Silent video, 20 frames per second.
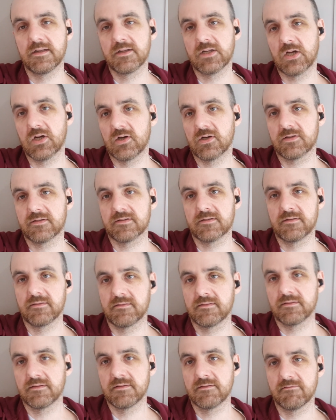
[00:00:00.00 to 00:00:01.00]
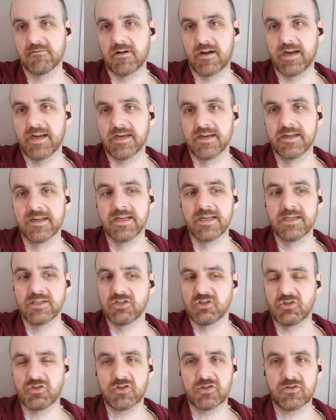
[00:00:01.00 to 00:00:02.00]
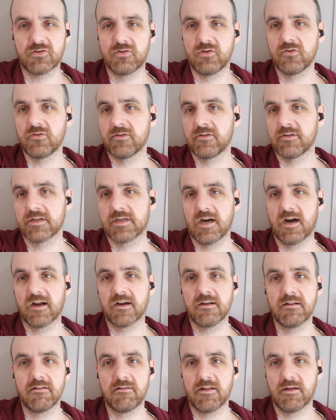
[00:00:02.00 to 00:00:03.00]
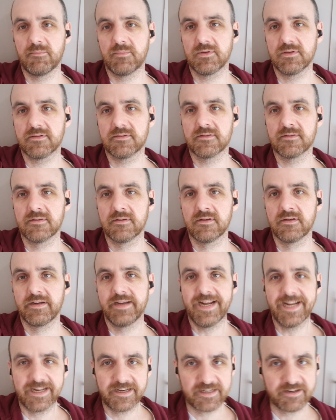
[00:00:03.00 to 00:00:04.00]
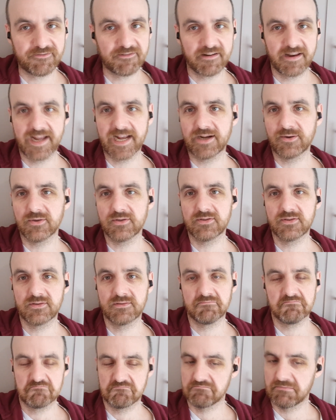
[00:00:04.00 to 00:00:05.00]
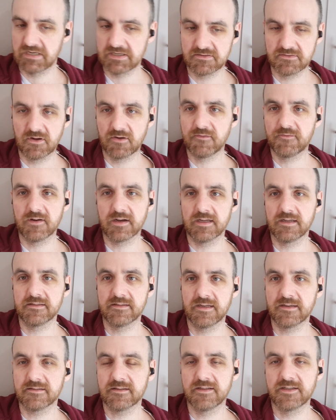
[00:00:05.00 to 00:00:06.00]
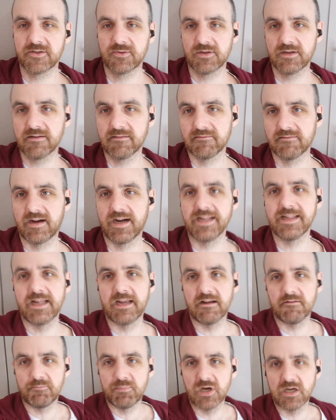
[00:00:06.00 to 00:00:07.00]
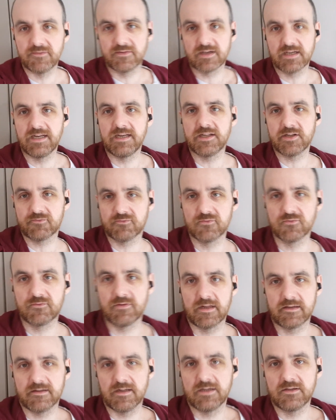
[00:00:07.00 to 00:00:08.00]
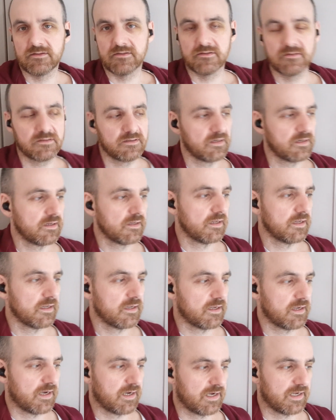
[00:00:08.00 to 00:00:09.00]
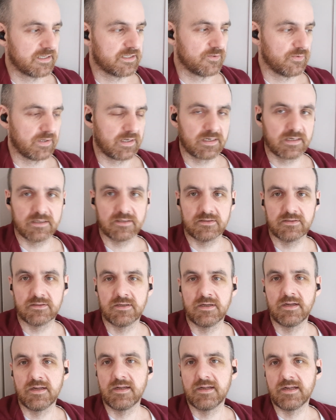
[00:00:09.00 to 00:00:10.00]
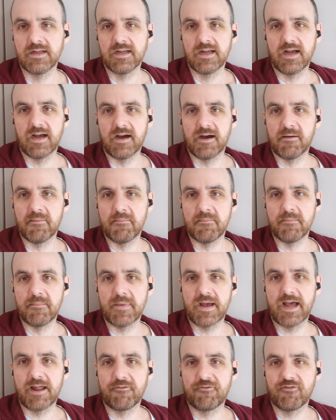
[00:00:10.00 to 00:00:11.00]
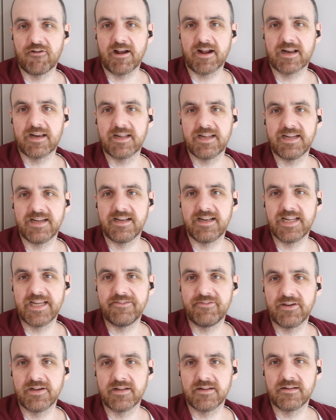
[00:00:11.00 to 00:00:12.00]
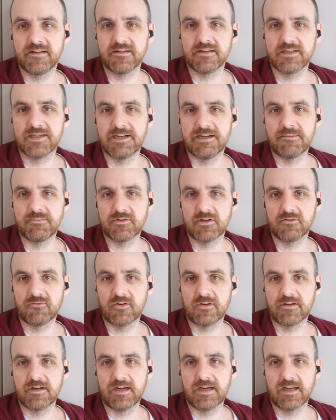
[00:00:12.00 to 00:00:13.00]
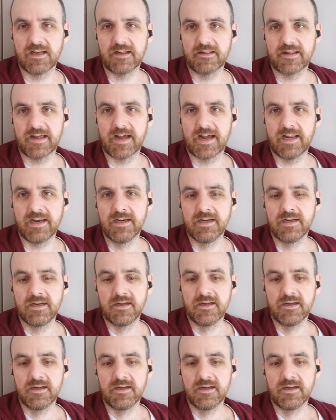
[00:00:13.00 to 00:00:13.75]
terce, right? You're just using the cardinal numbers in a different language. Makes no fucking sense to do it, right? They are perfectly literal translations to English. And frankly, leaving the terms untranslated like that